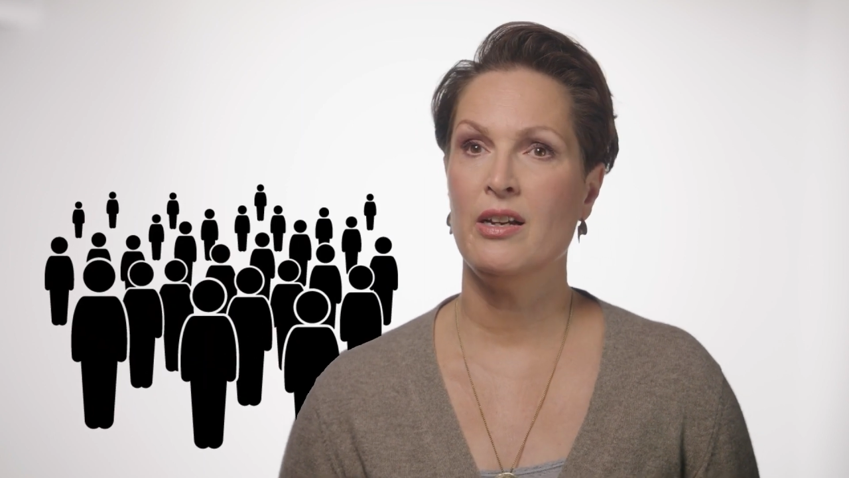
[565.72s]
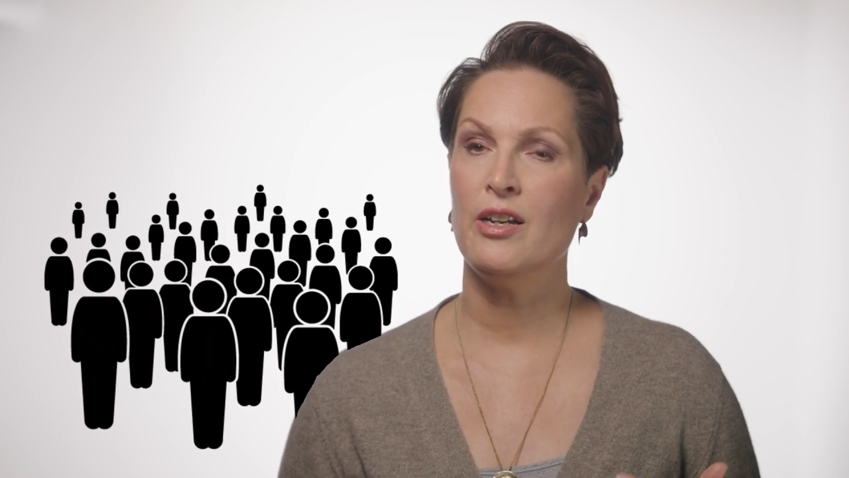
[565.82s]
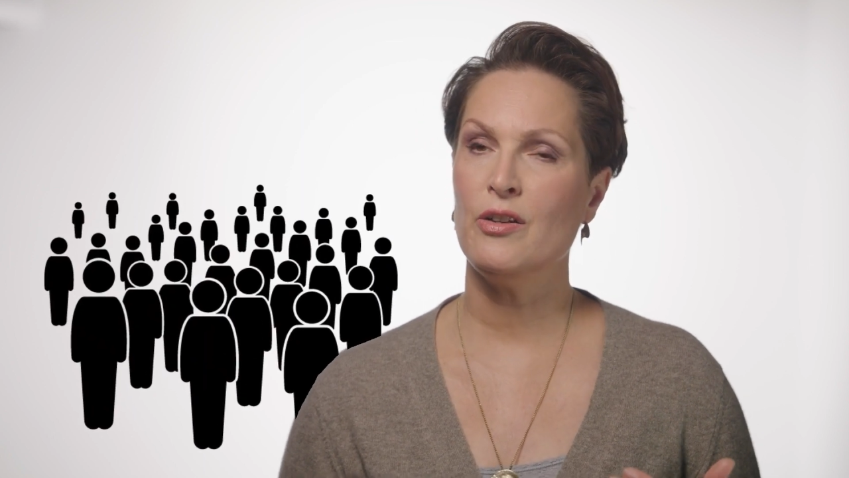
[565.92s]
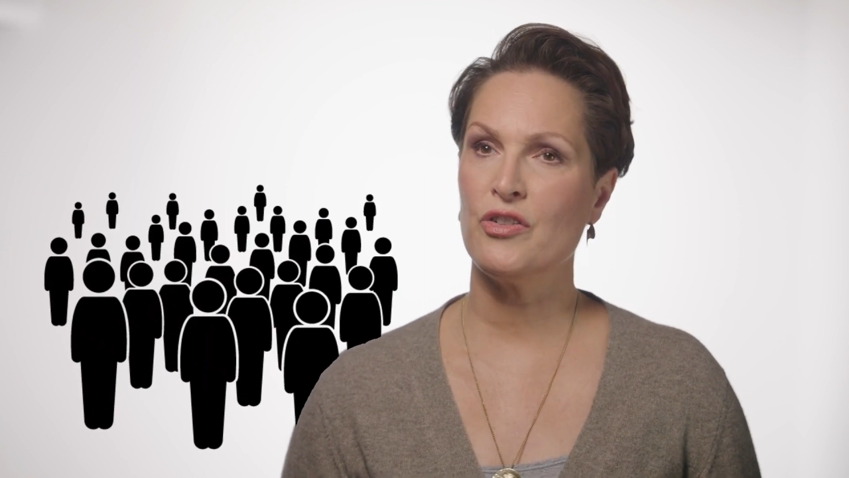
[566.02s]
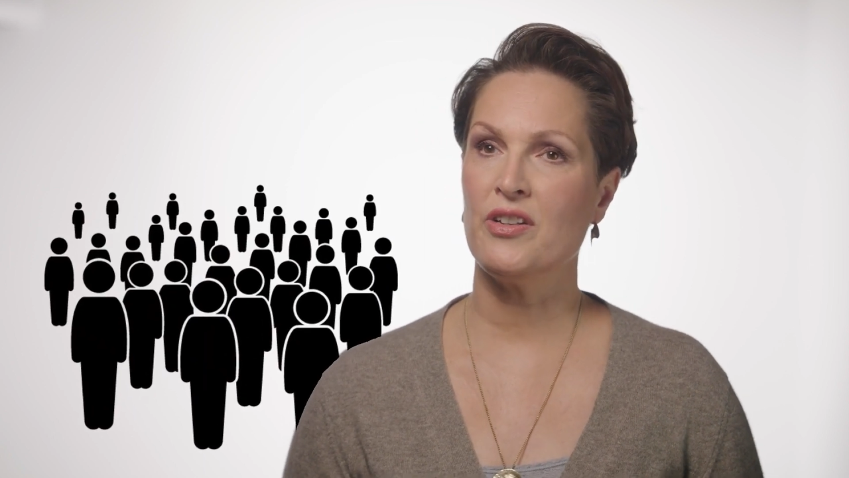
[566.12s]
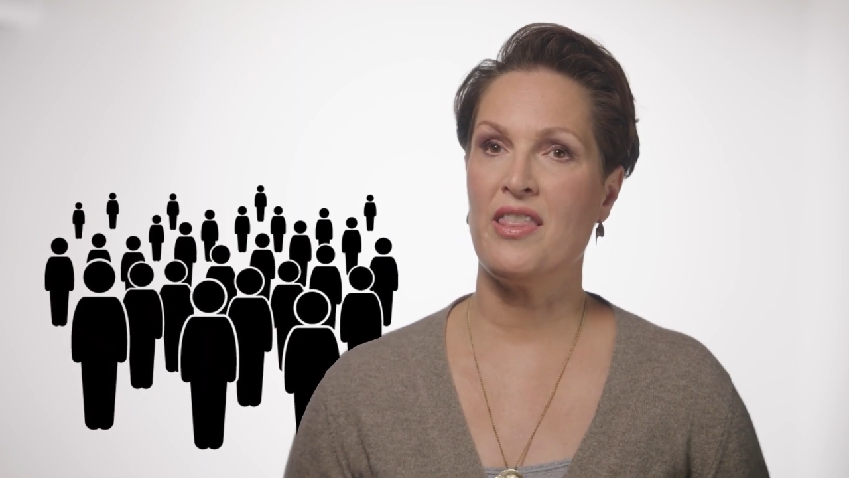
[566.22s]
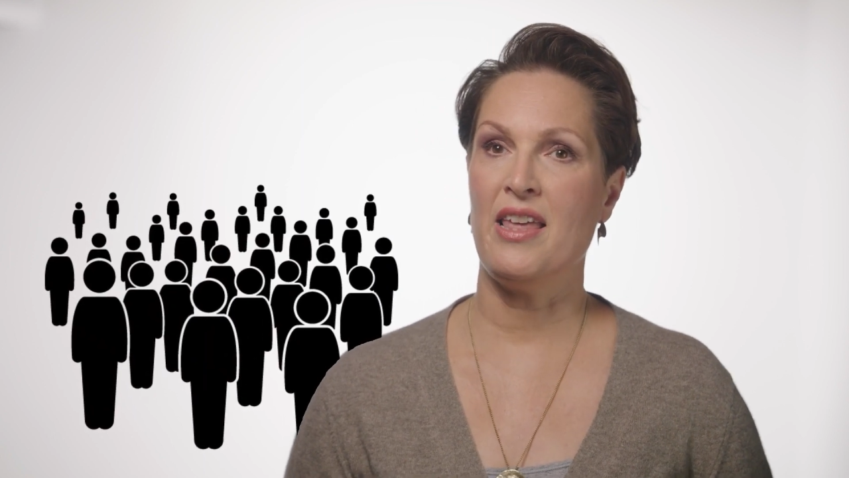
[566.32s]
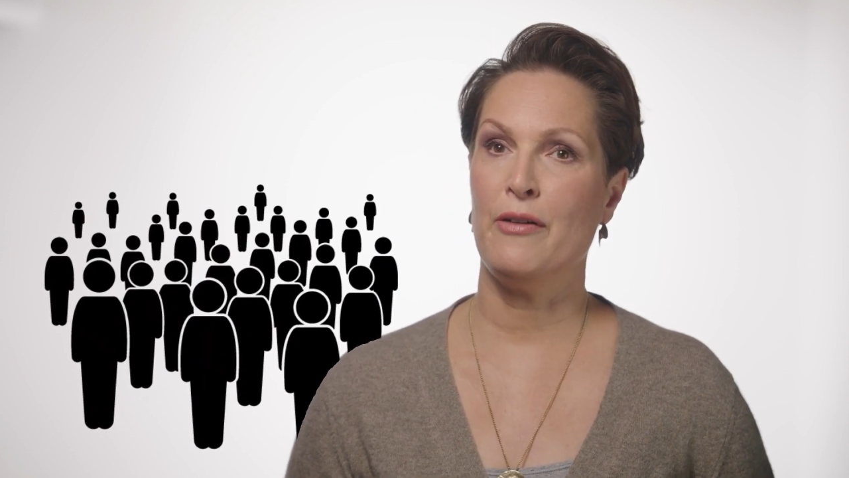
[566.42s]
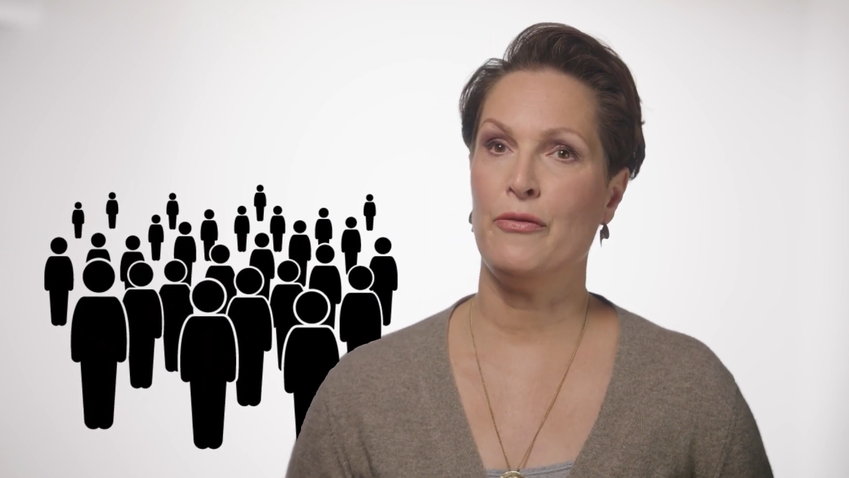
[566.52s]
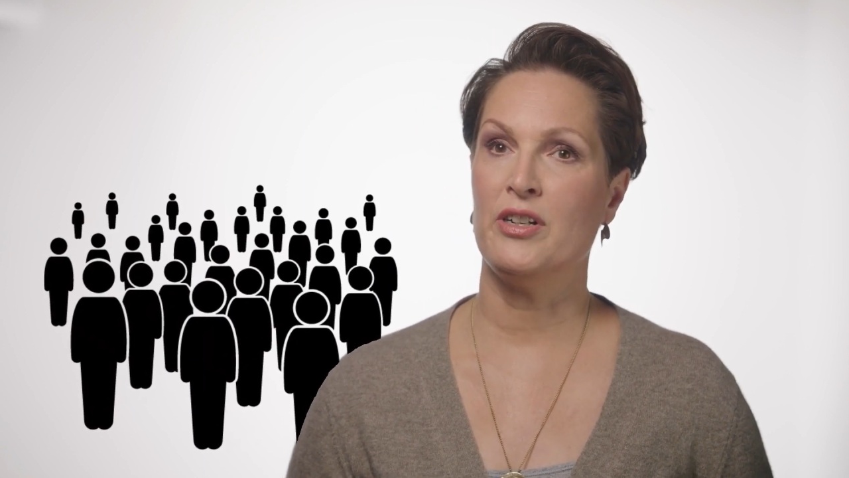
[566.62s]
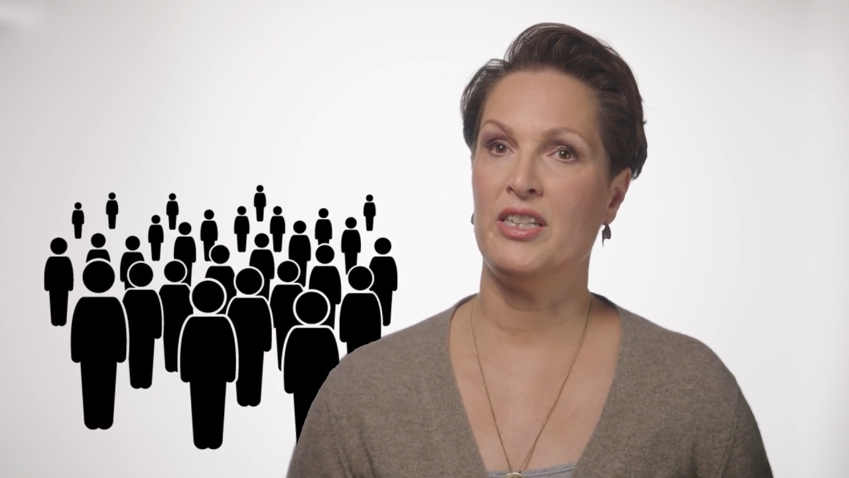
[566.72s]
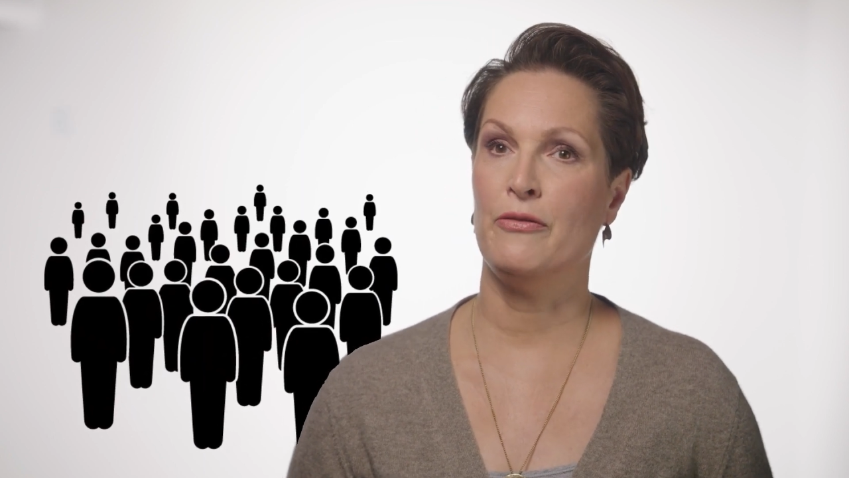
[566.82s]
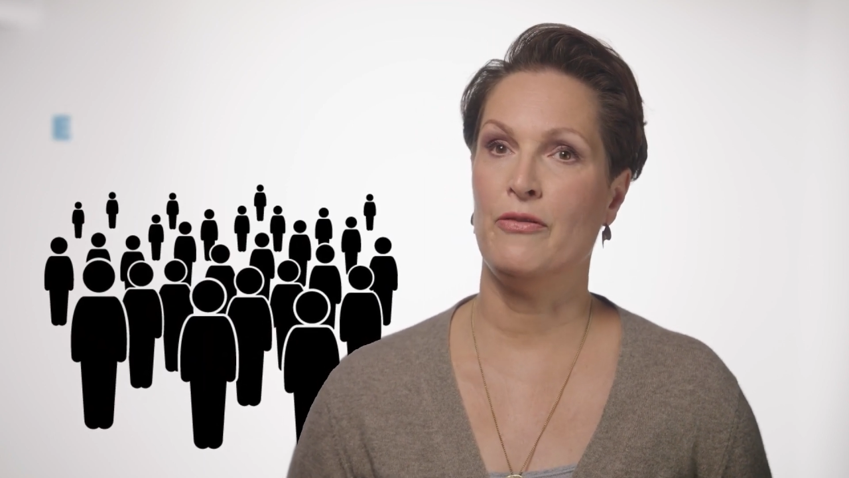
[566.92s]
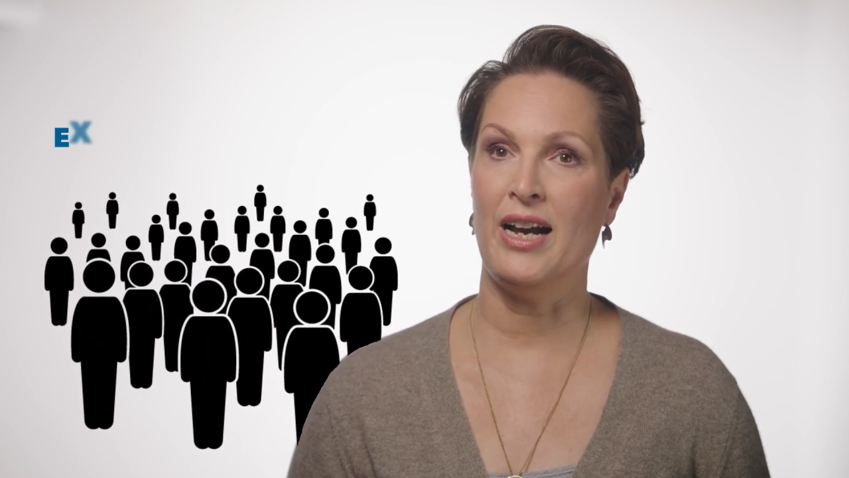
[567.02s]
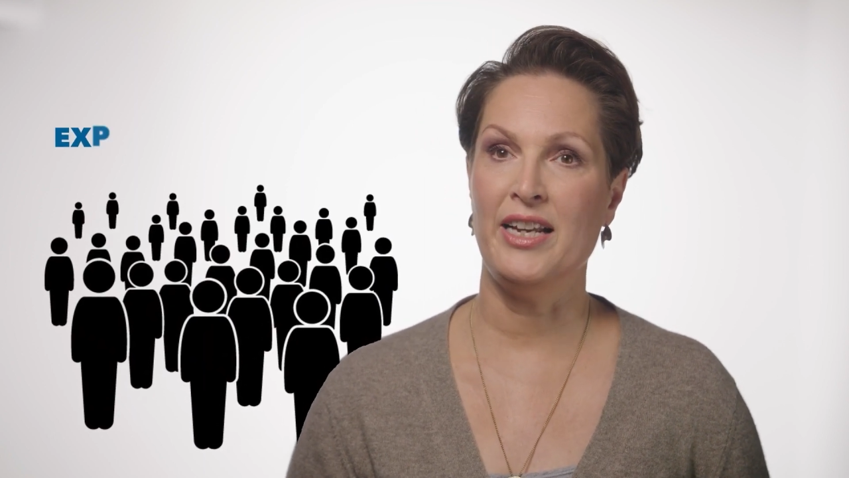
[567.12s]
You should therefore
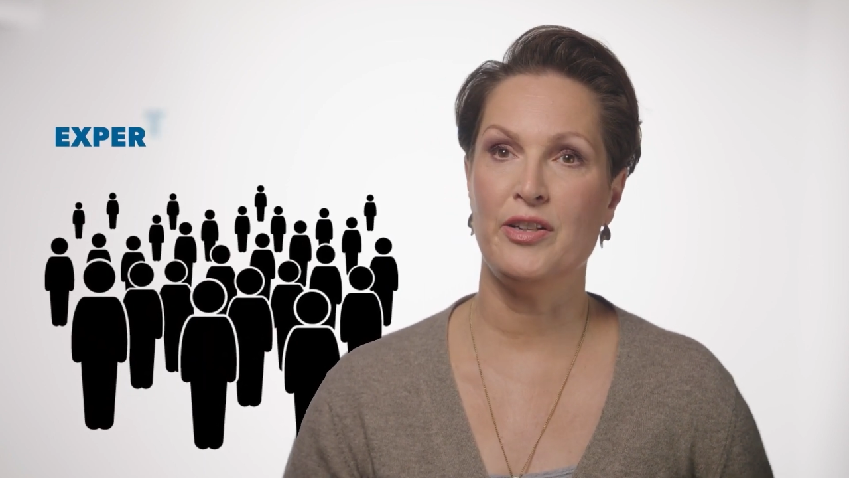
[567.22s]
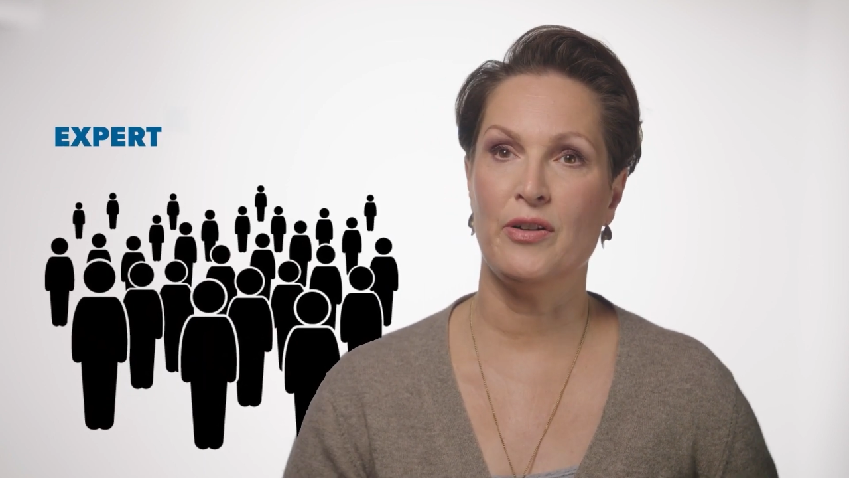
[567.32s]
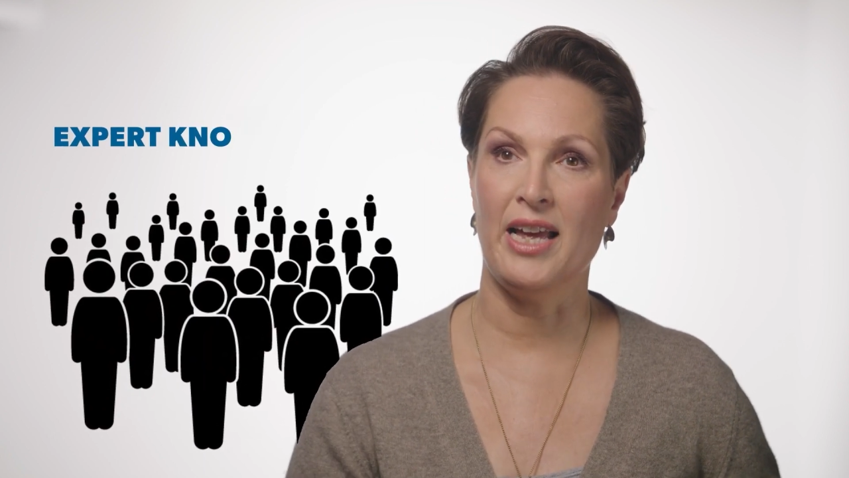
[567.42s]
divide your